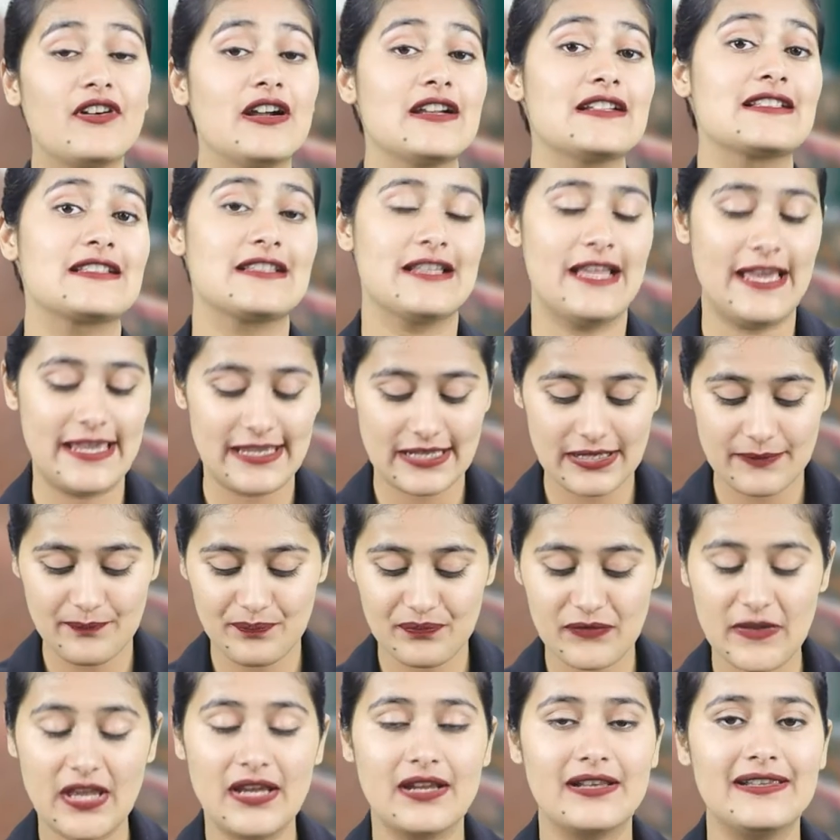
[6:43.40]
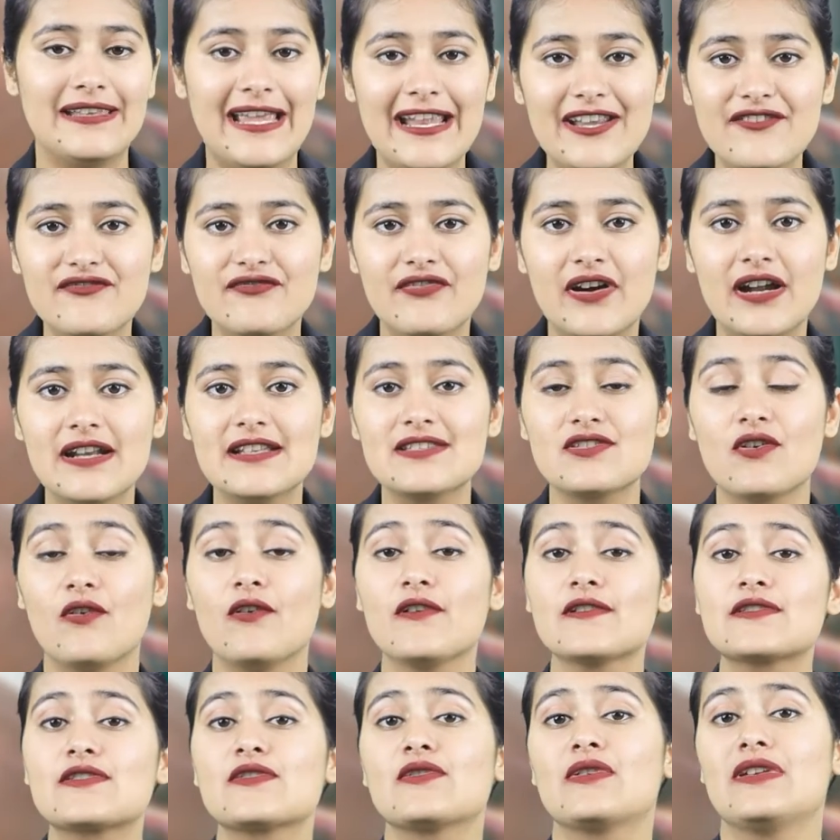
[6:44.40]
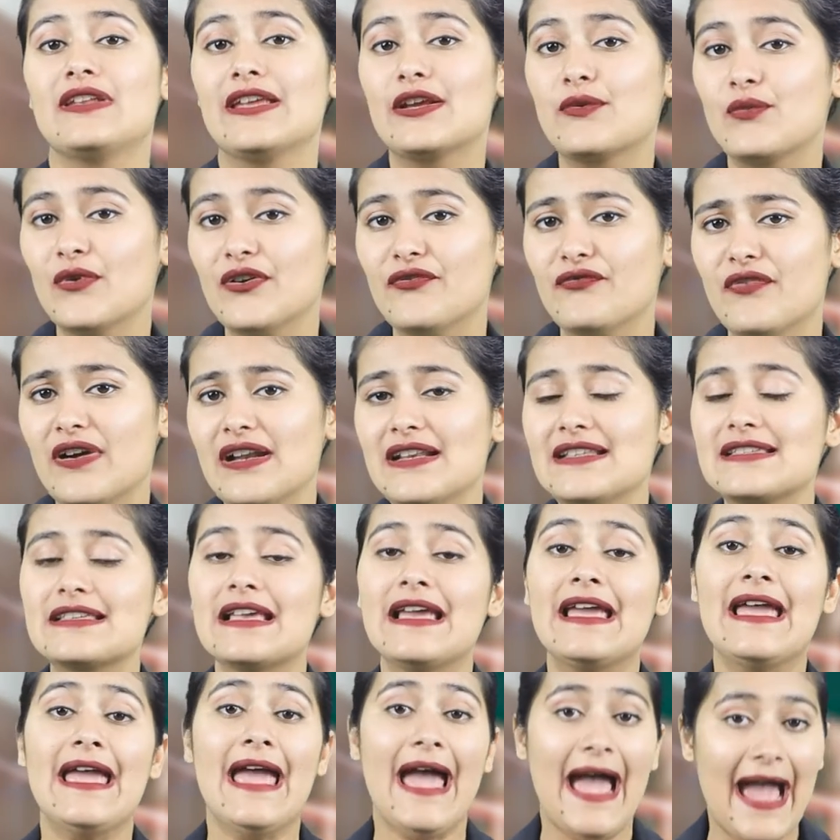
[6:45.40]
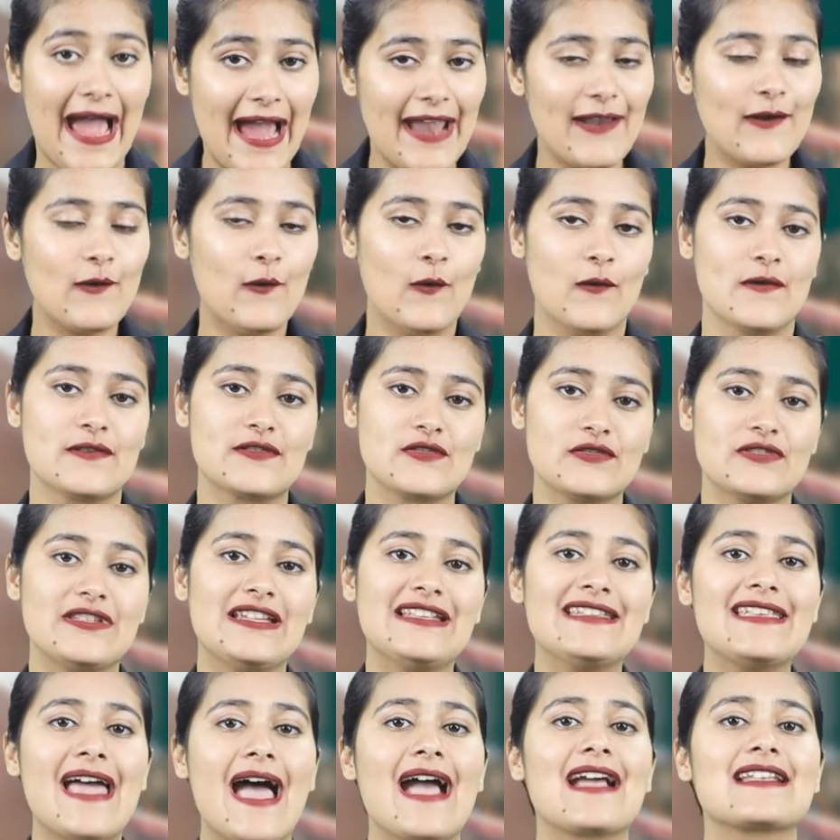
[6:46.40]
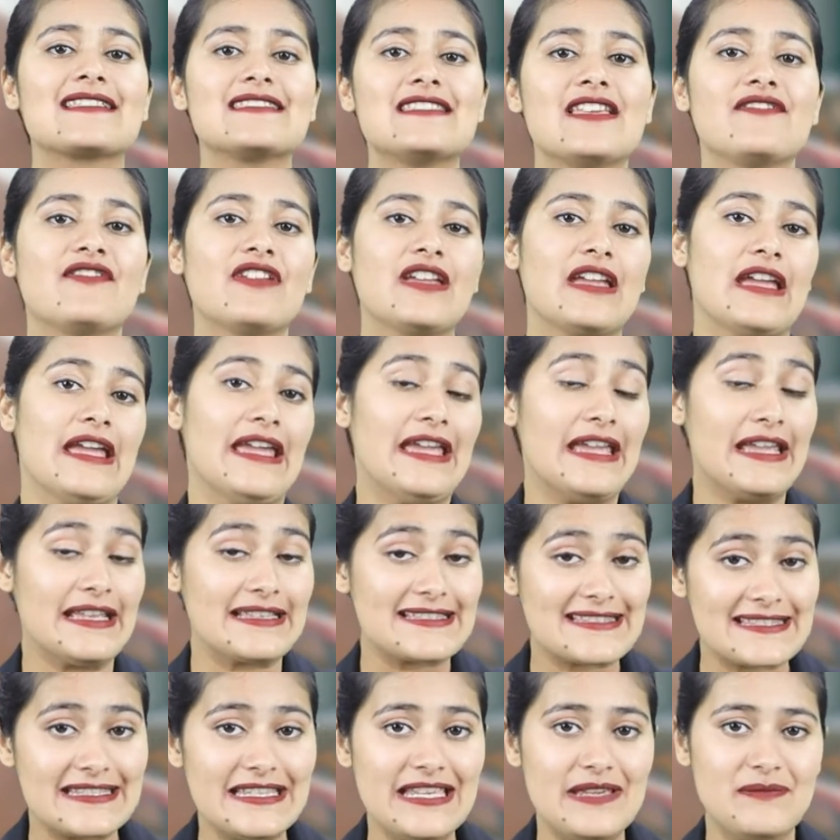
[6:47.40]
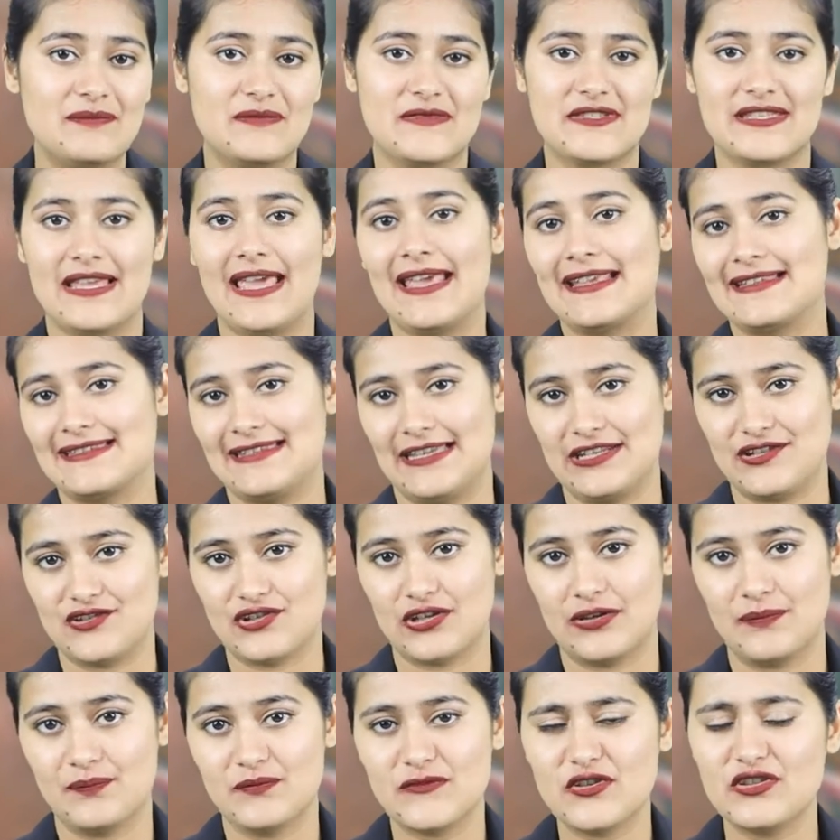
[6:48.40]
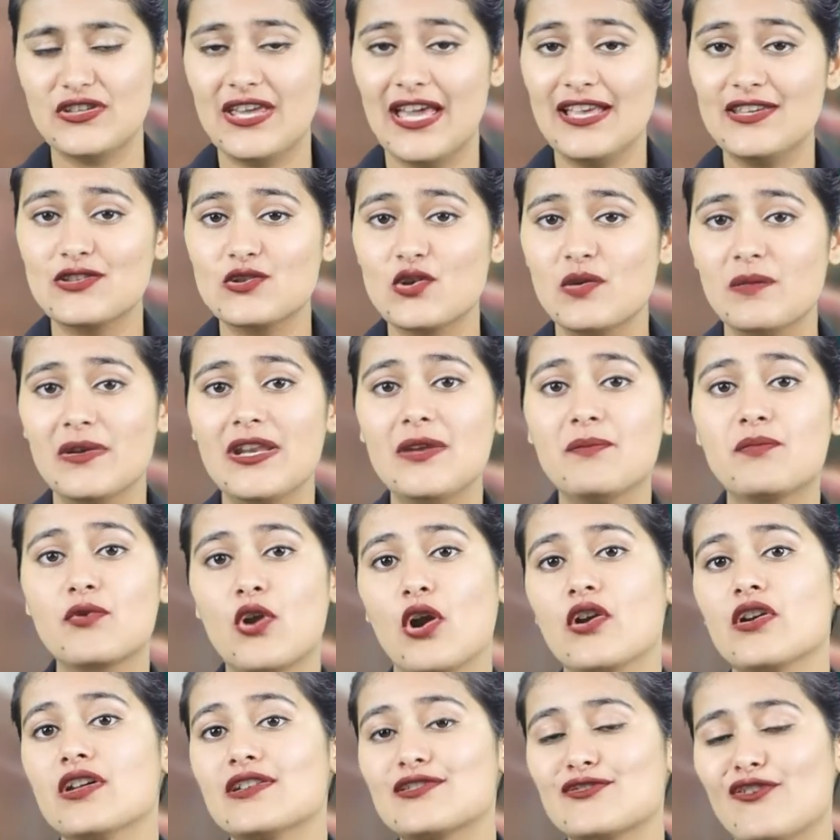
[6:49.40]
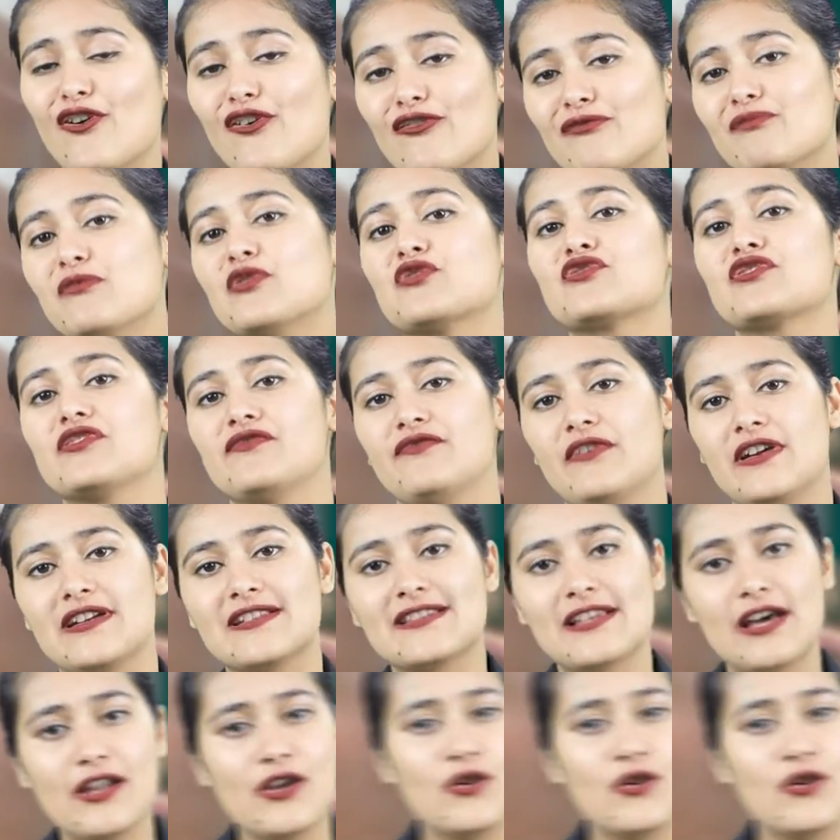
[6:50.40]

fund like debt funds, also liquid funds, and also the tax saving schemes, etc. So there are so many products of mutual funds